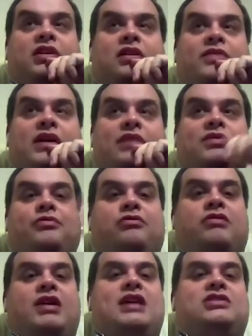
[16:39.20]
So they have some
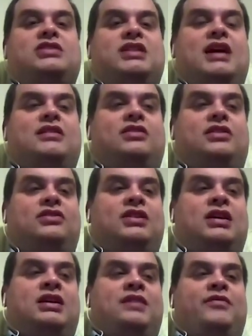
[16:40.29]
great engineers. It just
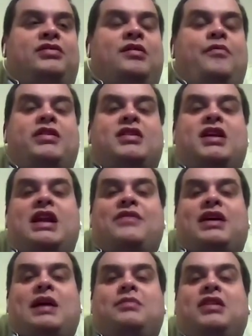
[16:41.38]
for some reason it never
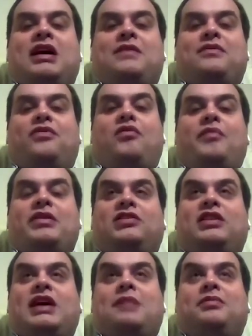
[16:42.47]
came together for them.
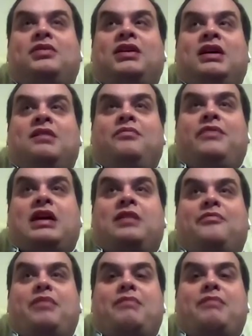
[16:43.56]
They
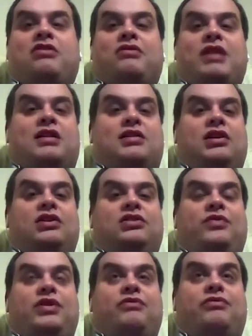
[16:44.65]
made great cars.
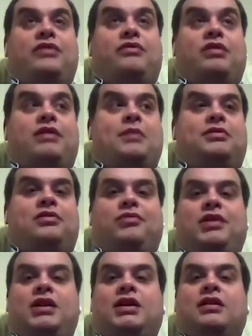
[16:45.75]
The Rover R8 was a
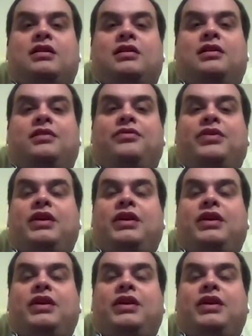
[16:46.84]
really good car.